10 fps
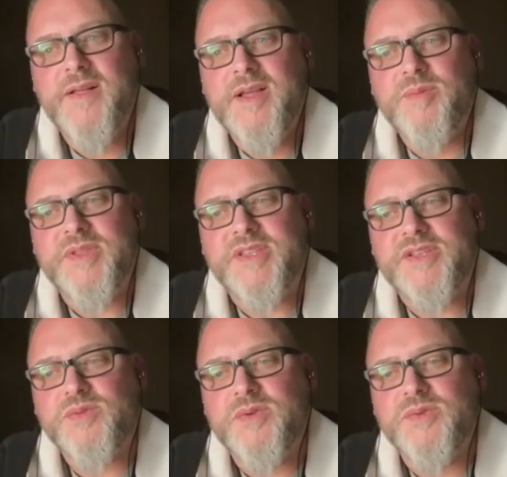But
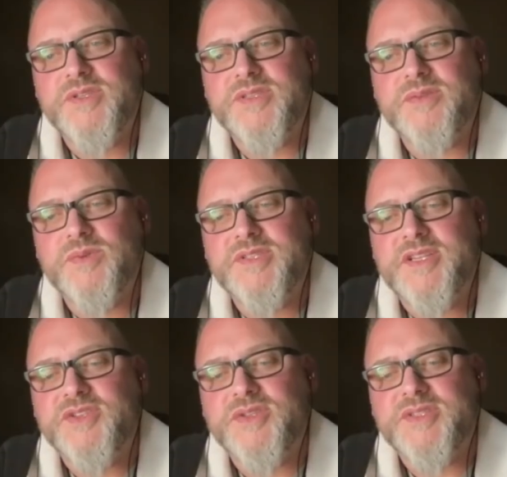this one was
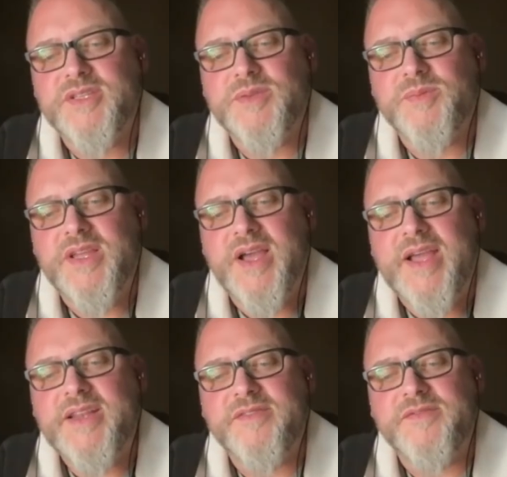interesting to me. I
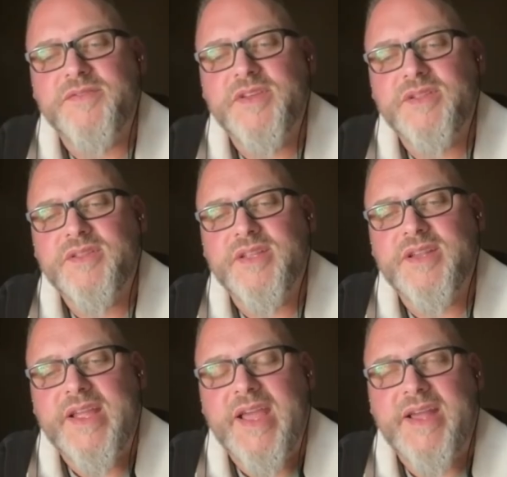didn't feel that
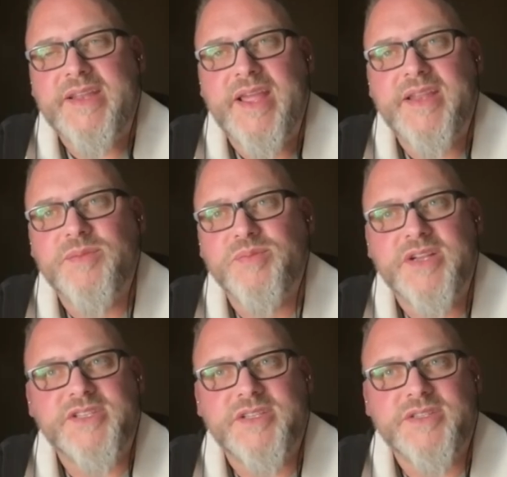I had any
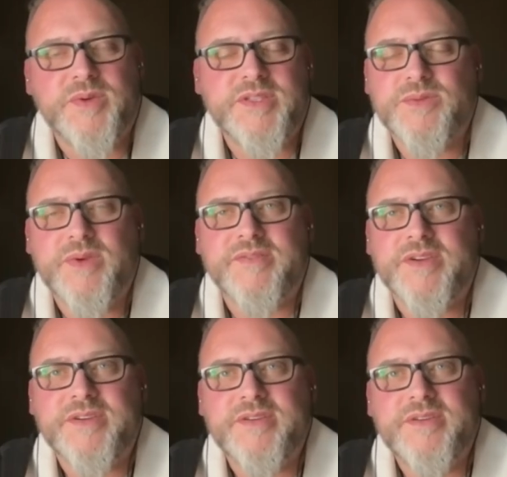prejudice
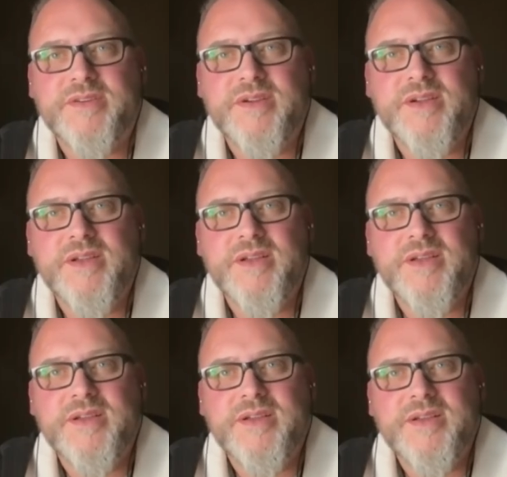whatsoever.
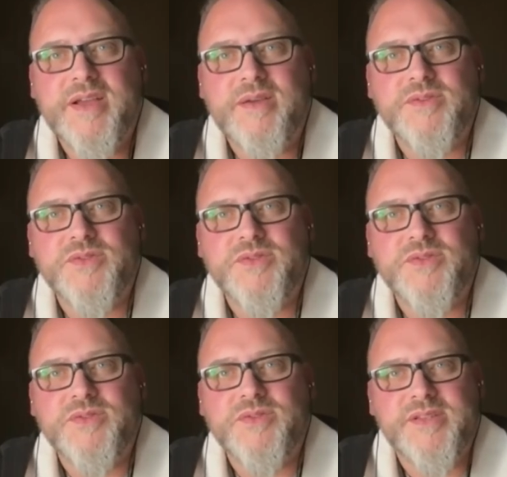I was
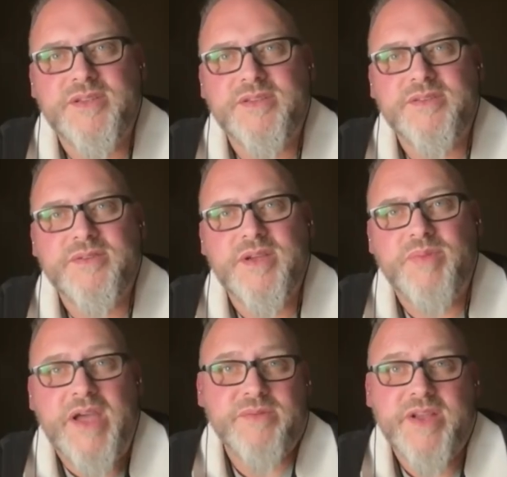raised in a
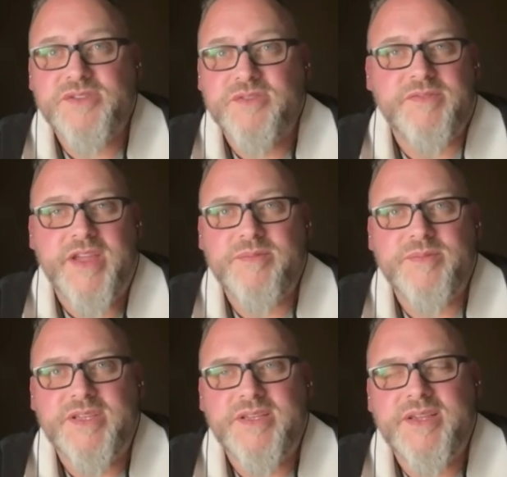biracial
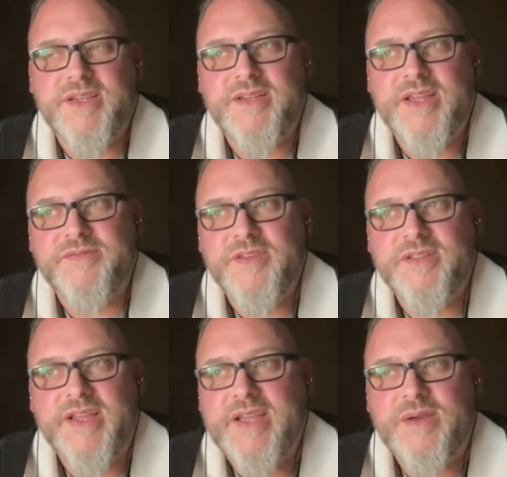family, and I felt
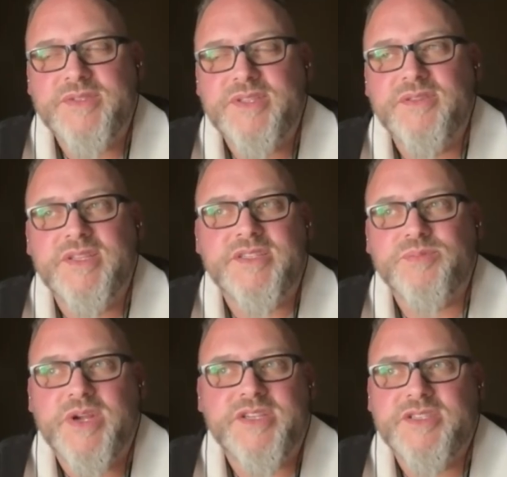like I was the
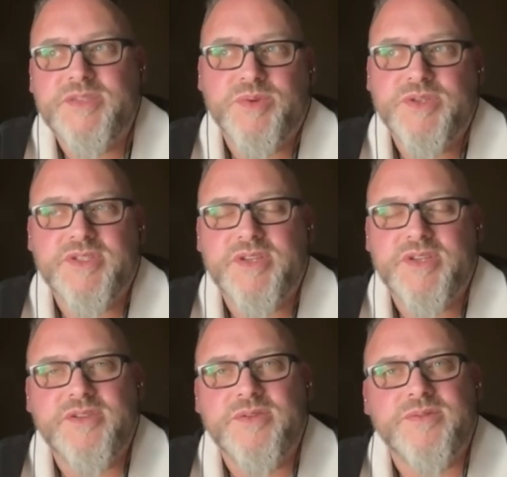least prejudiced person I
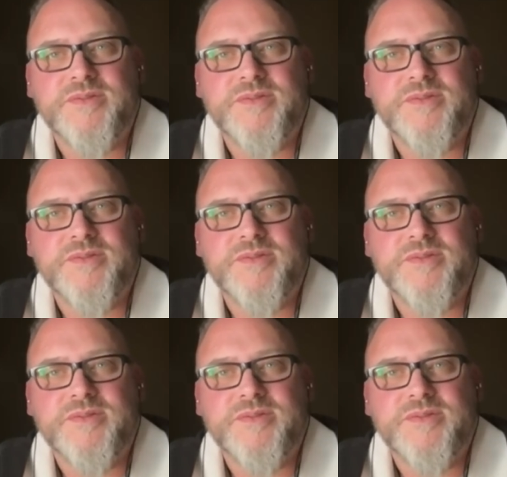knew.